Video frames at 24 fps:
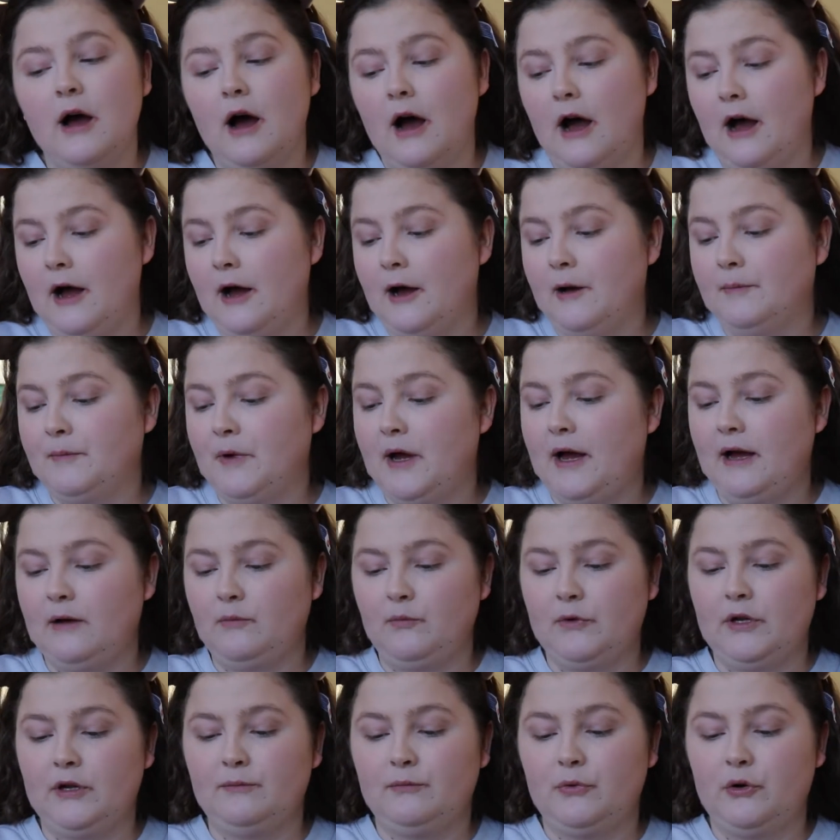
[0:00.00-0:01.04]
And
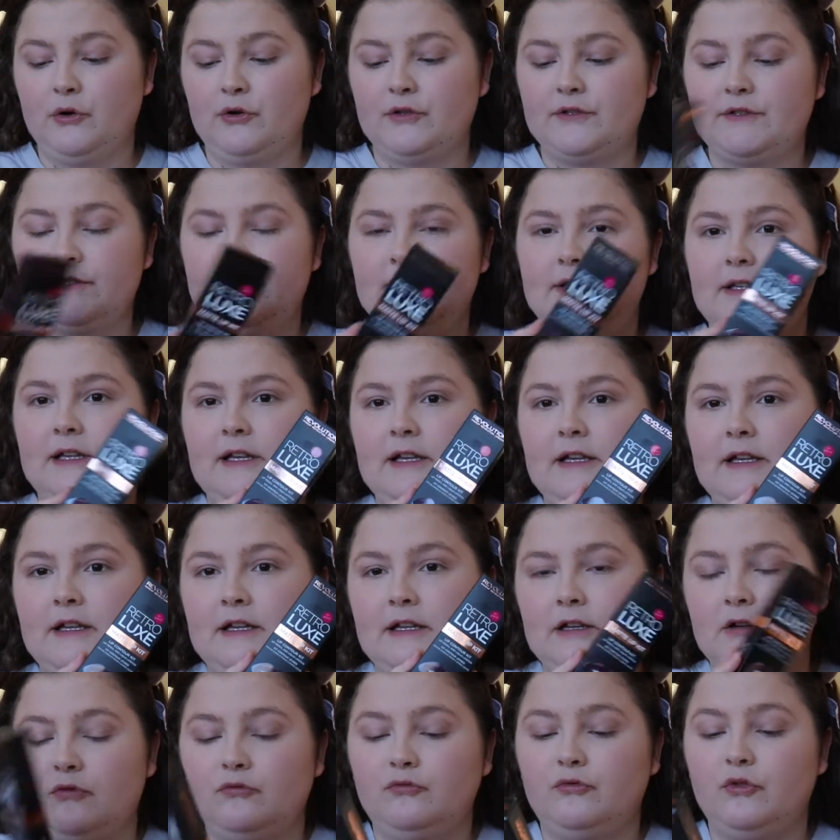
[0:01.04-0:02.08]
we unboxed
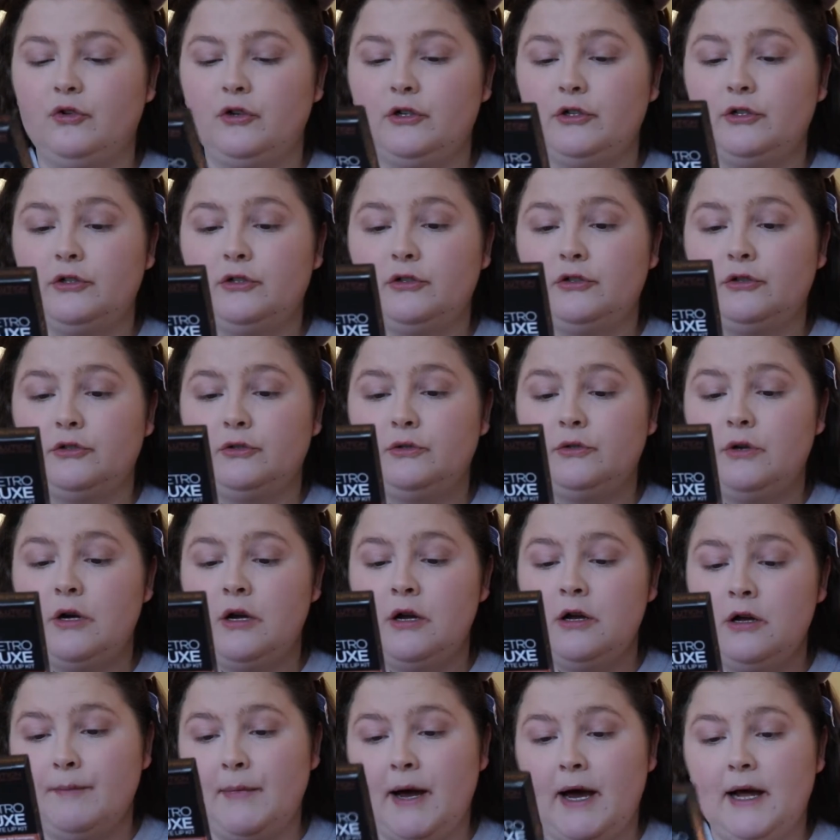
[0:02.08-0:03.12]
the Royal
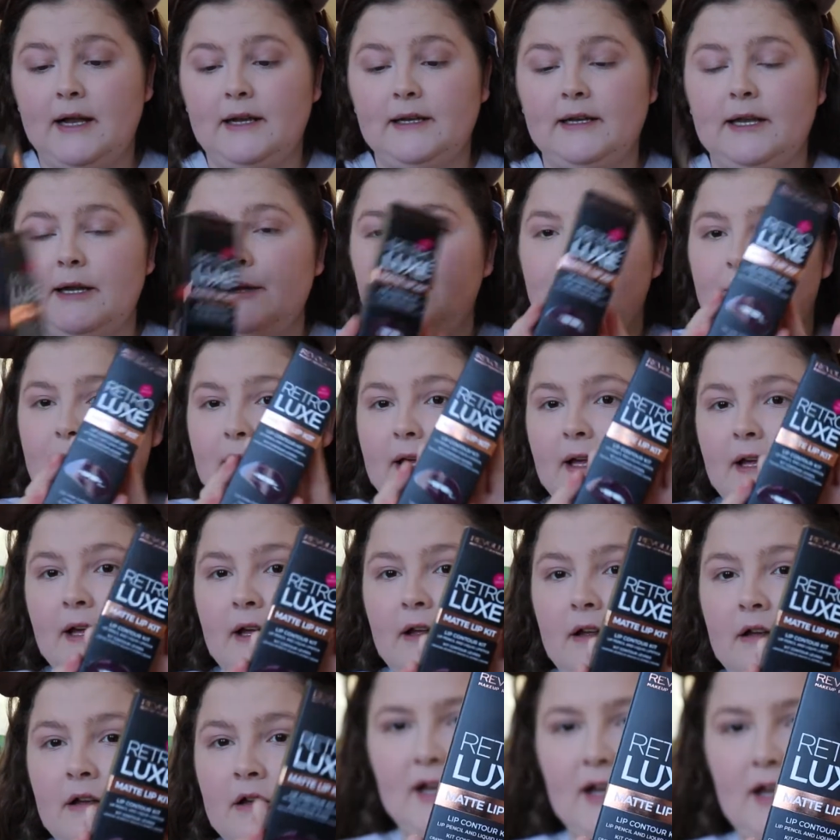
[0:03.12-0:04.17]
Matte Lip Kit.
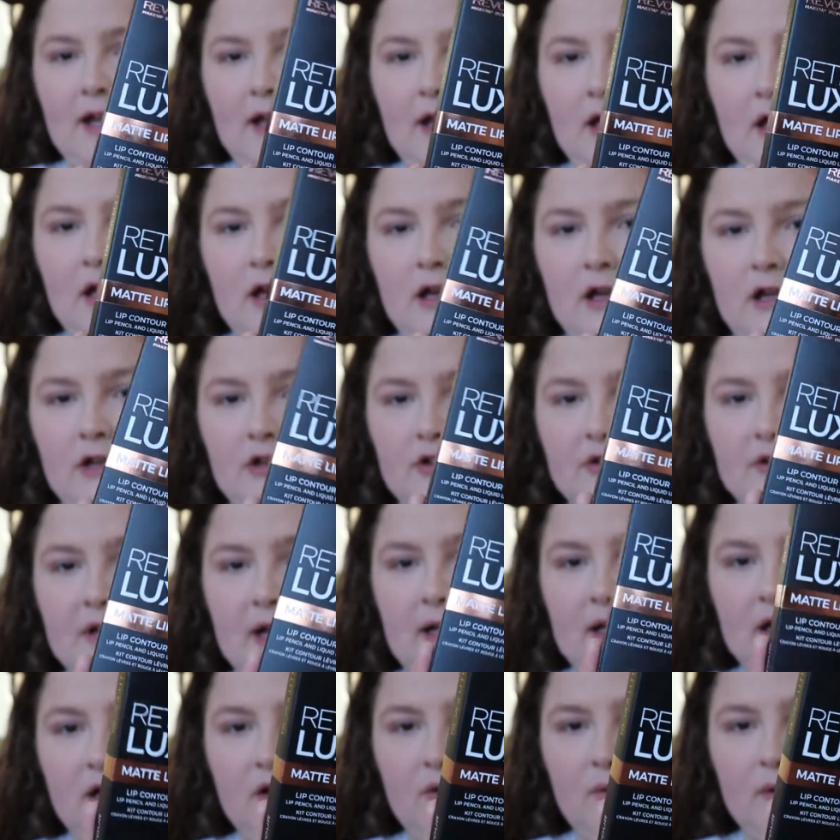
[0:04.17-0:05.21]
Right here, you just get
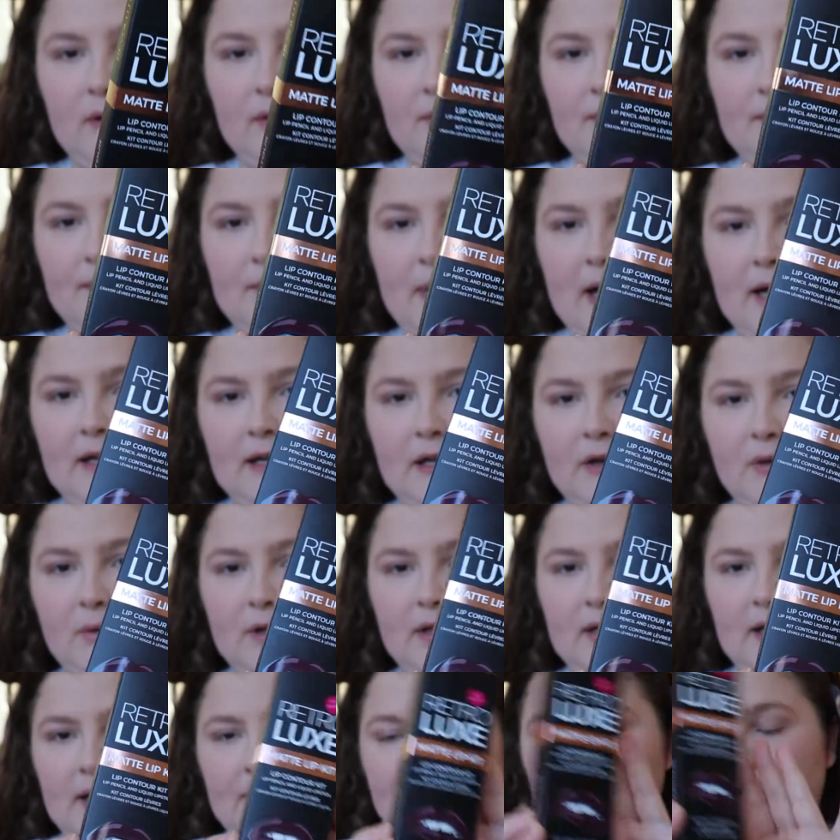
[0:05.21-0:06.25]
a matte liquid
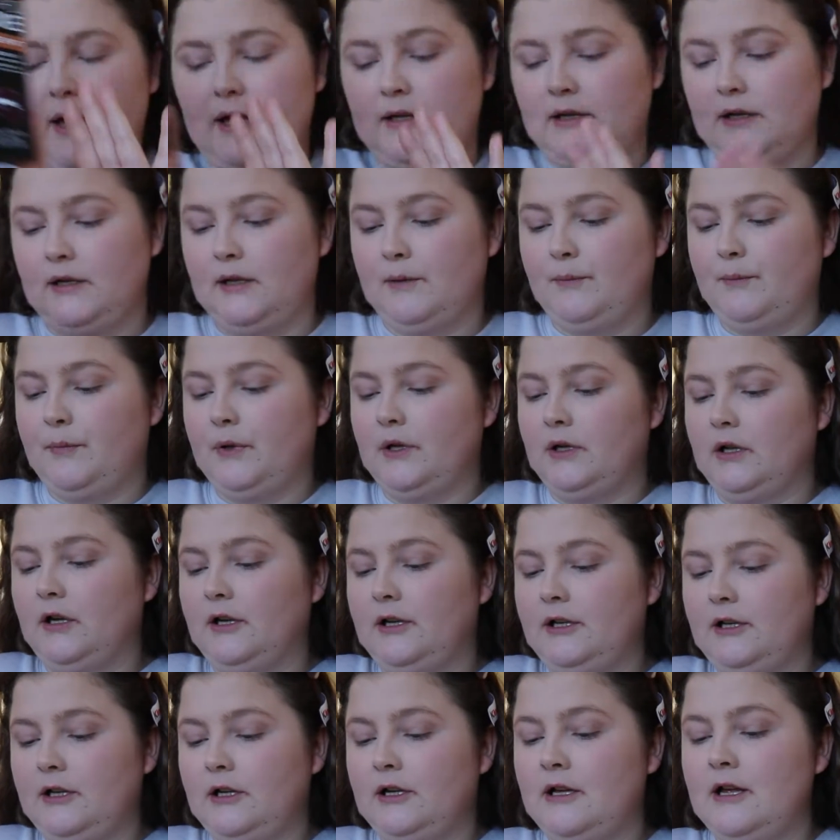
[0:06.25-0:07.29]
lip and a lip
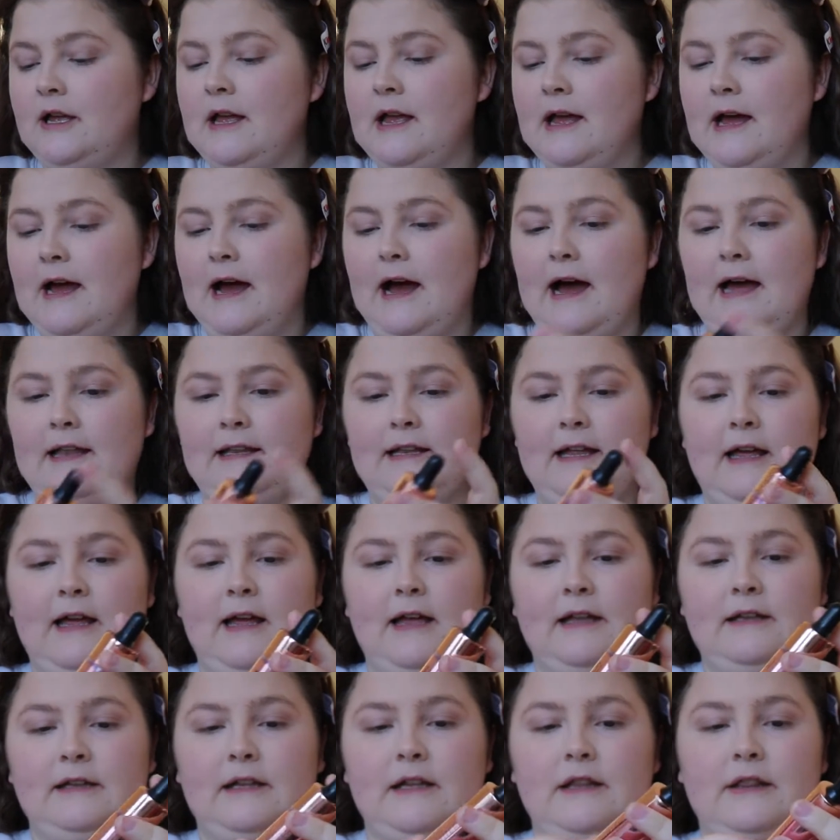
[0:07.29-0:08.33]
liner. And
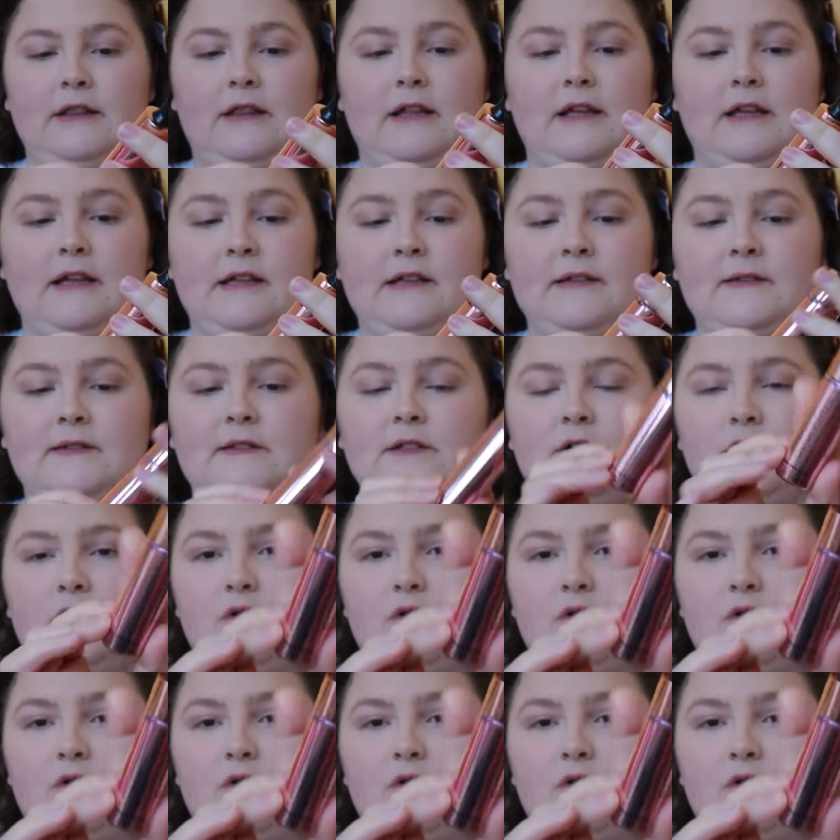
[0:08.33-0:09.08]
then this